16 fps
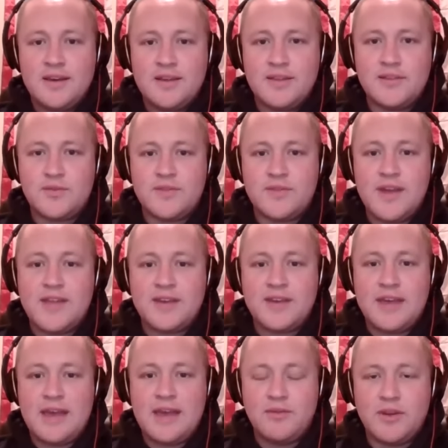this was not the
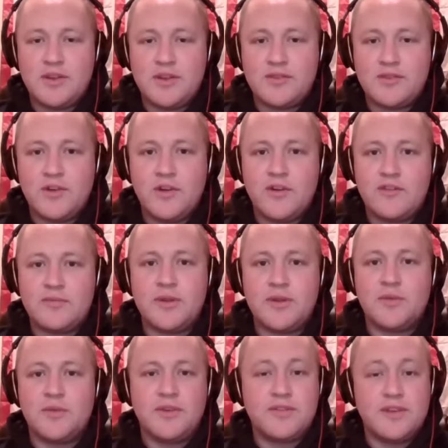game that we deserved, but
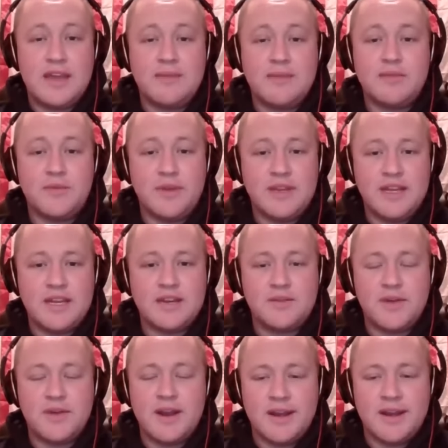it was the game that we needed
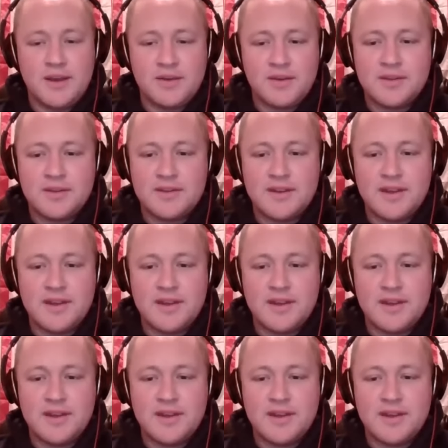right now.